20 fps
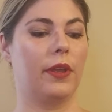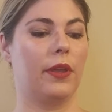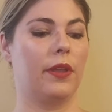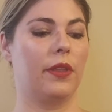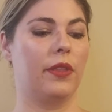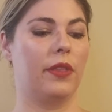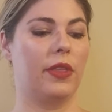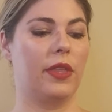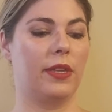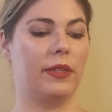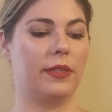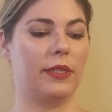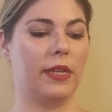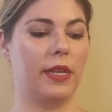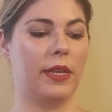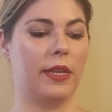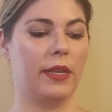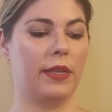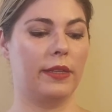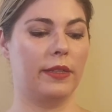This
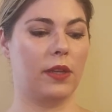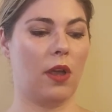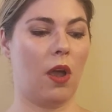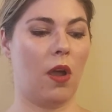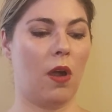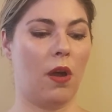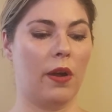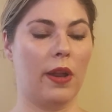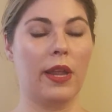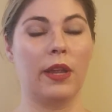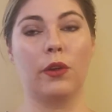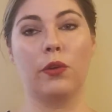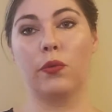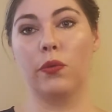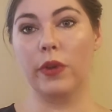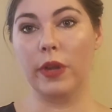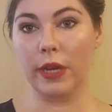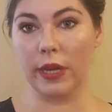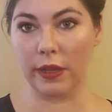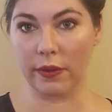is our
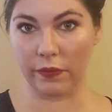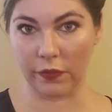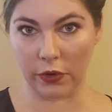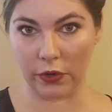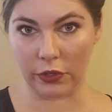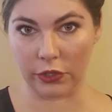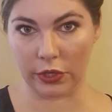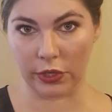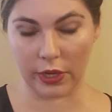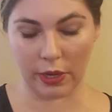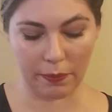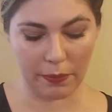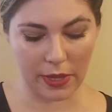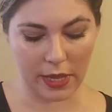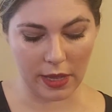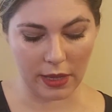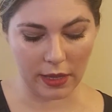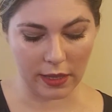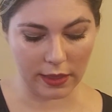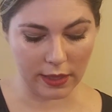ingredient version of
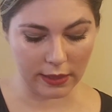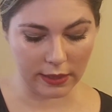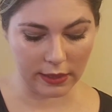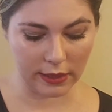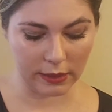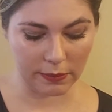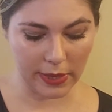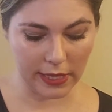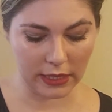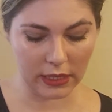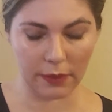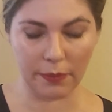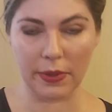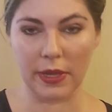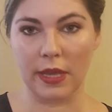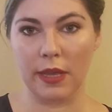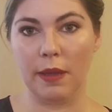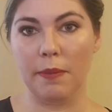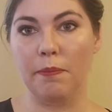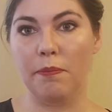Peak. This is meant to
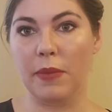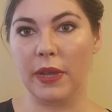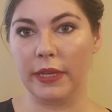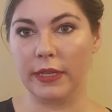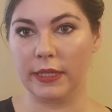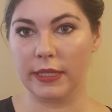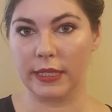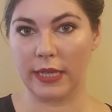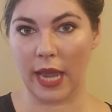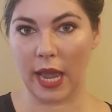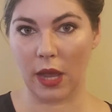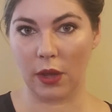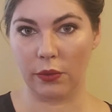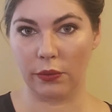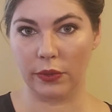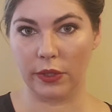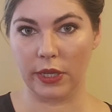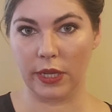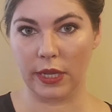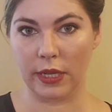be mixed
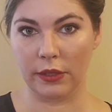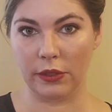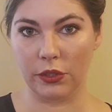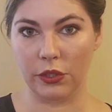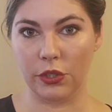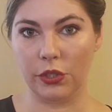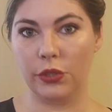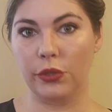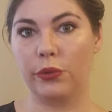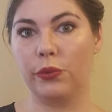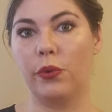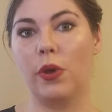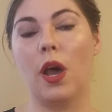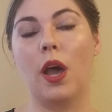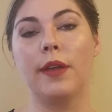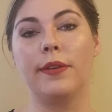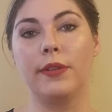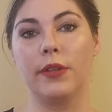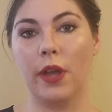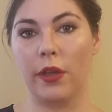down into
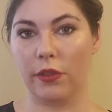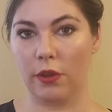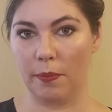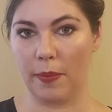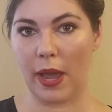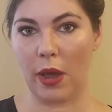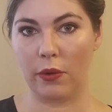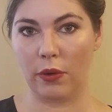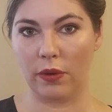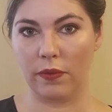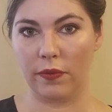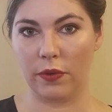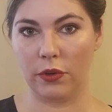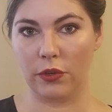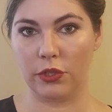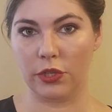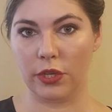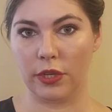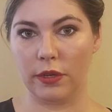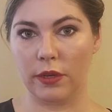another powder
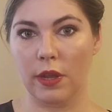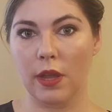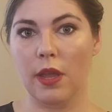version.